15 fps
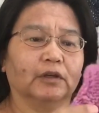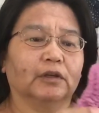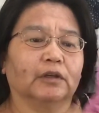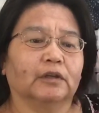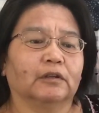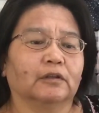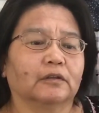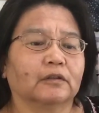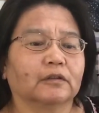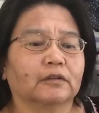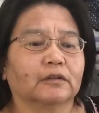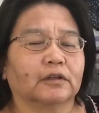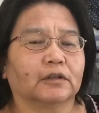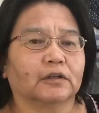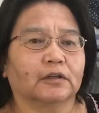and
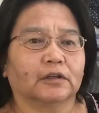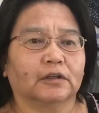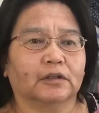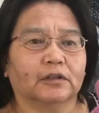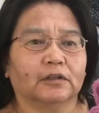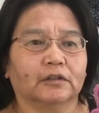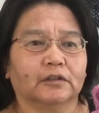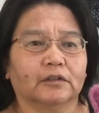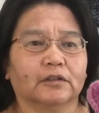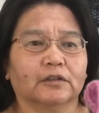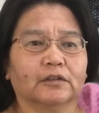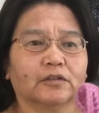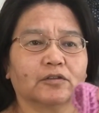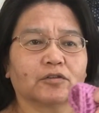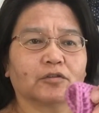then I did
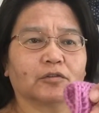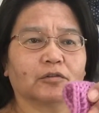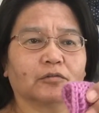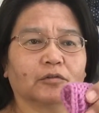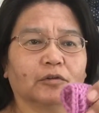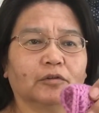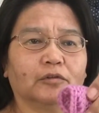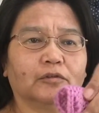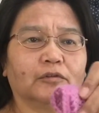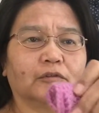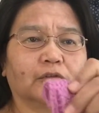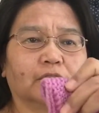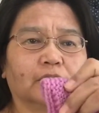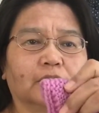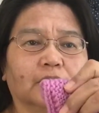short
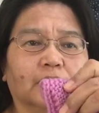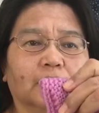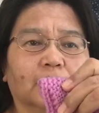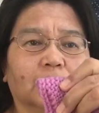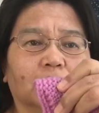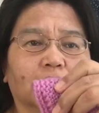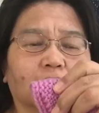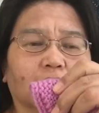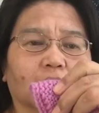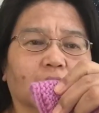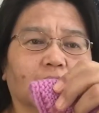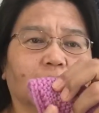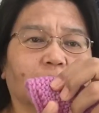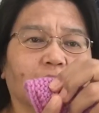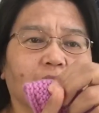rows so
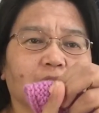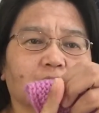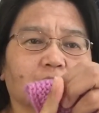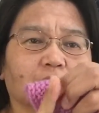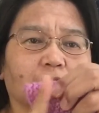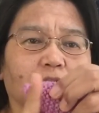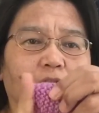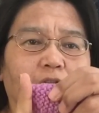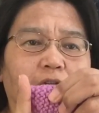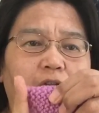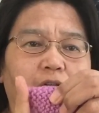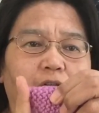that my shoulder